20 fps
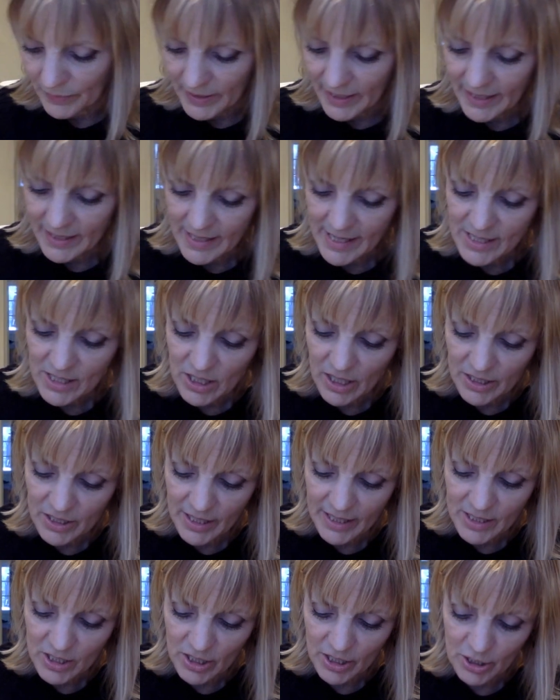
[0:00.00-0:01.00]
It, it's not
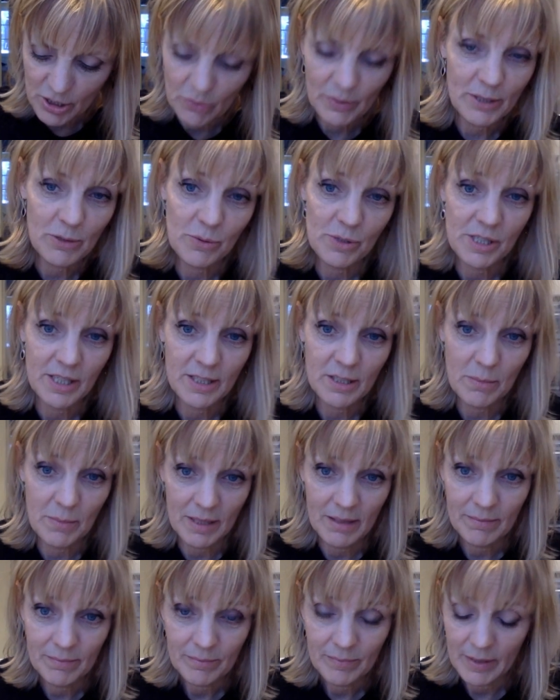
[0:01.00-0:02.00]
it's not too interesting to
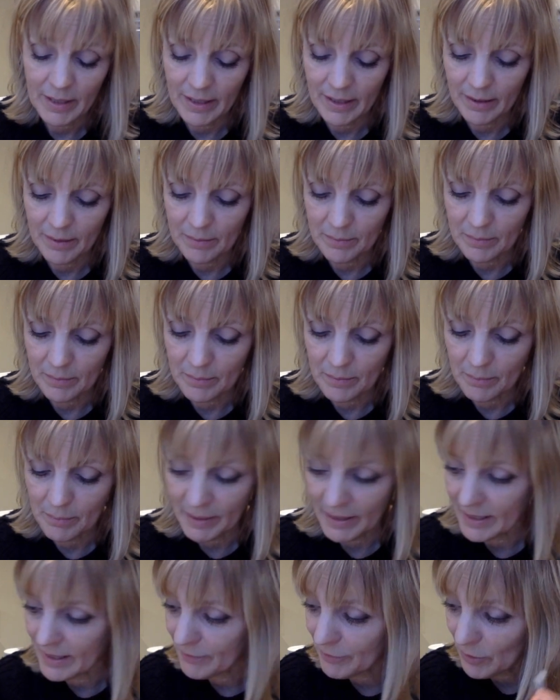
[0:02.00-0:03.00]
me. Um,
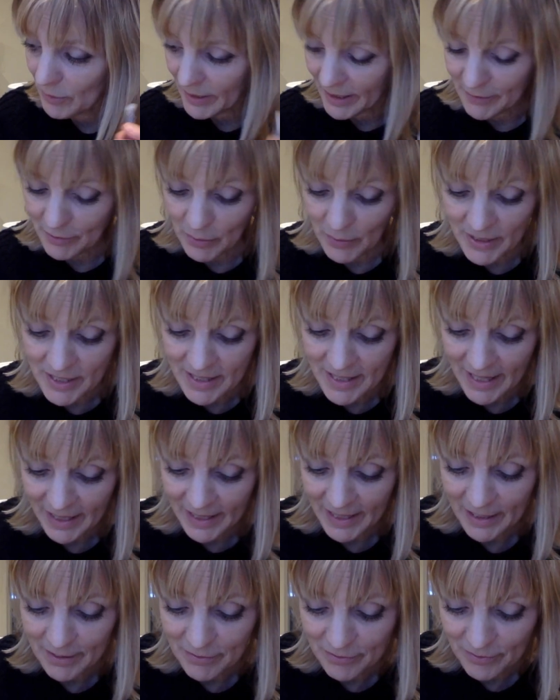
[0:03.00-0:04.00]
but if you like, if you're into that
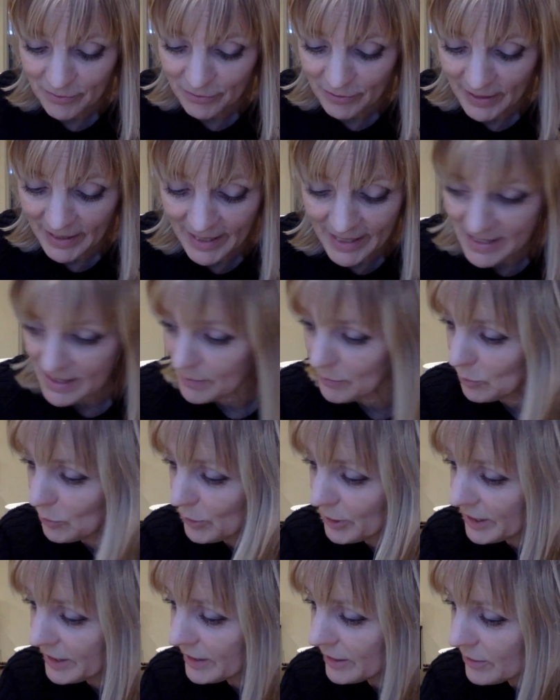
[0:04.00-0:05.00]
kind of, it has some
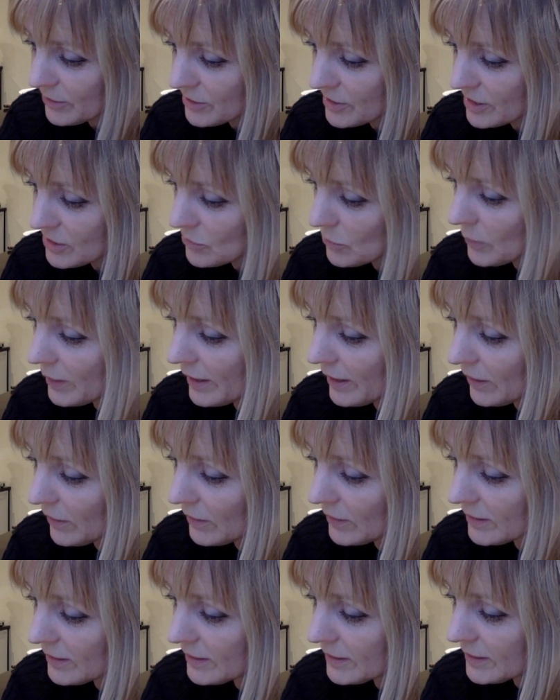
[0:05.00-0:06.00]
woody notes as well.
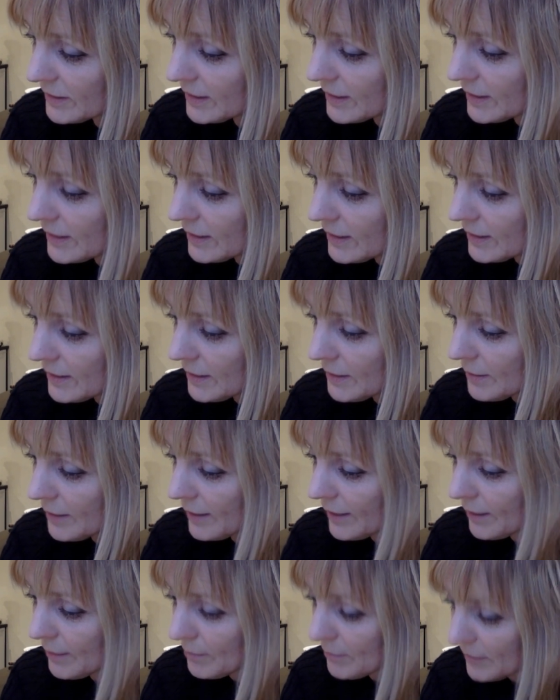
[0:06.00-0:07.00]

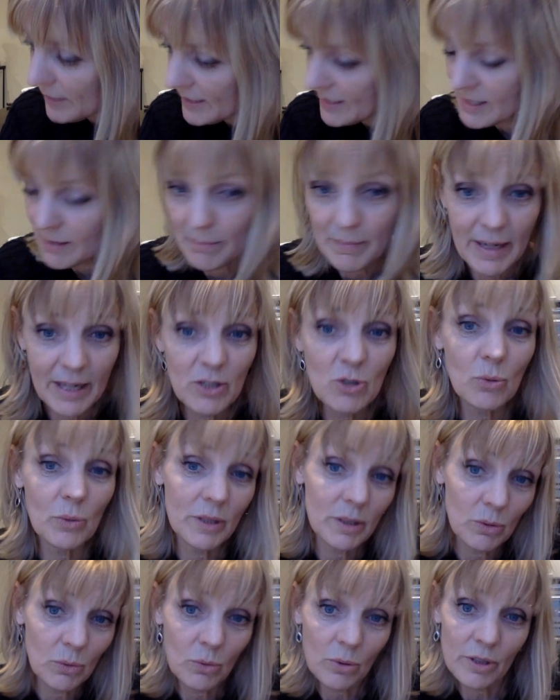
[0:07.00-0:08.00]
Uh, musk,
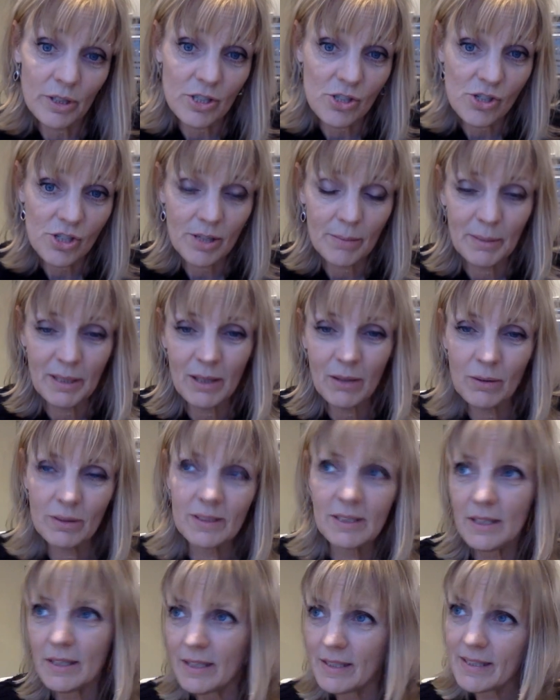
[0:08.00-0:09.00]
mandarin orange. I mean,
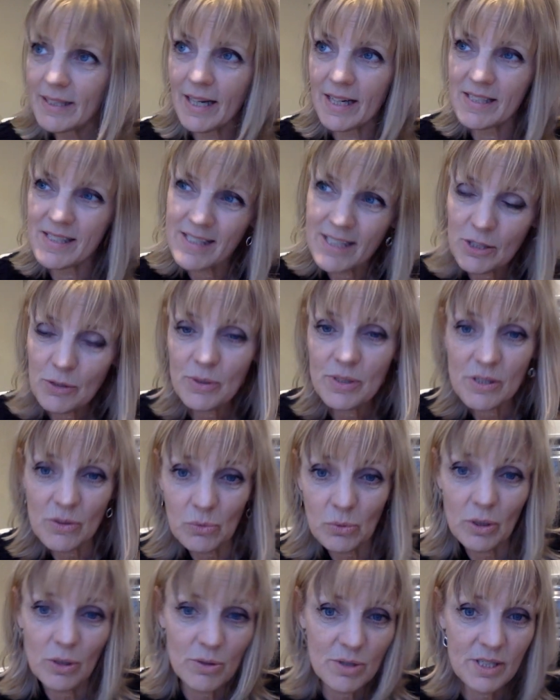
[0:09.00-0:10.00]
yeah, citrus and
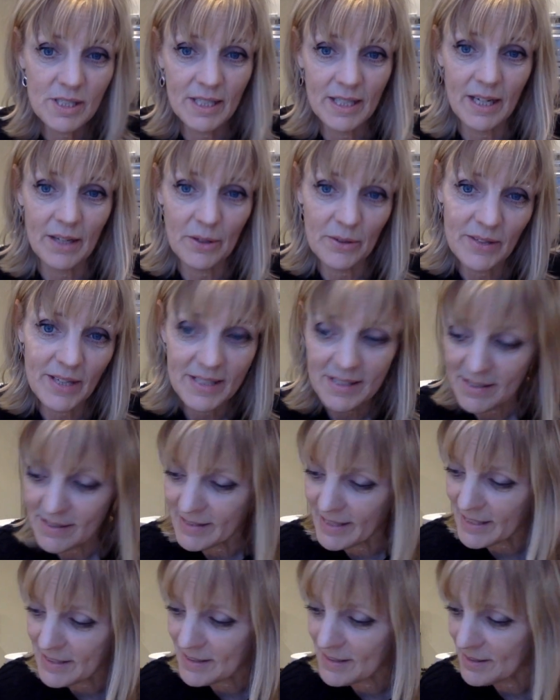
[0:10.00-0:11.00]
rose together. That's
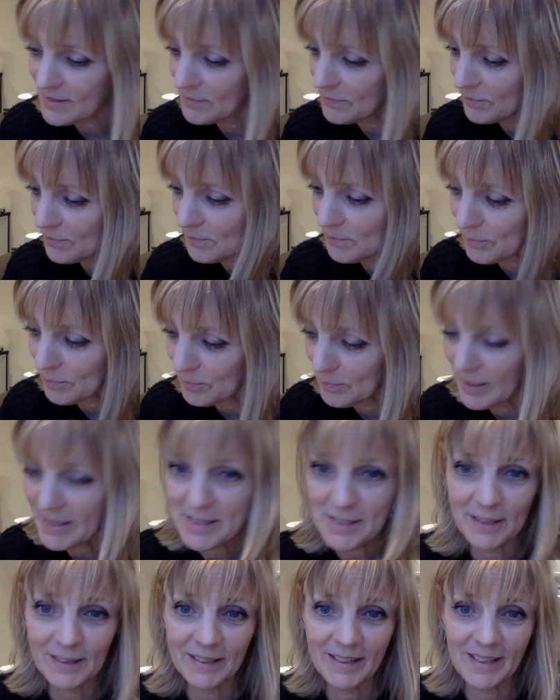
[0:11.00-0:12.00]
that's
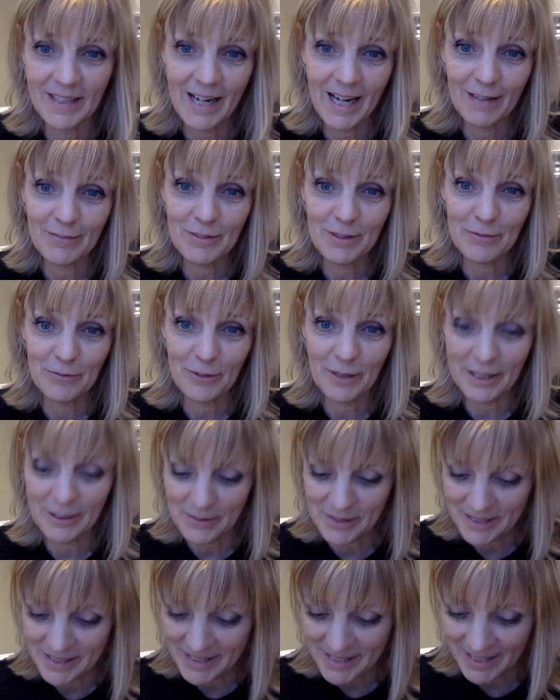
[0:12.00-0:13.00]
basically in half of the
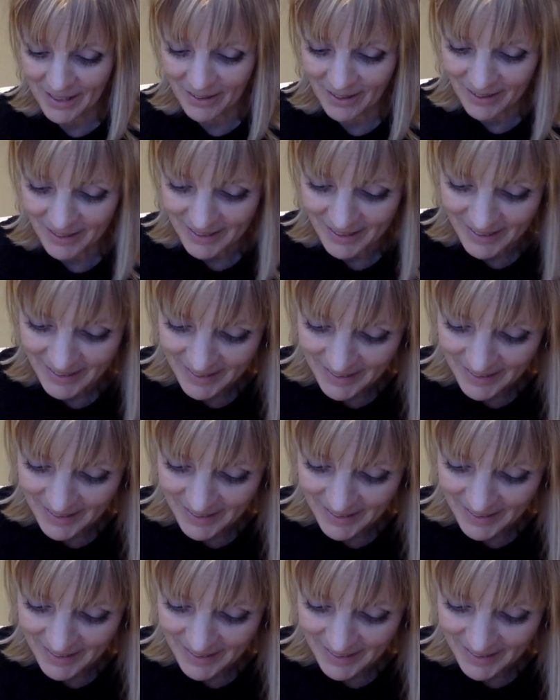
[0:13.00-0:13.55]
fragrances here.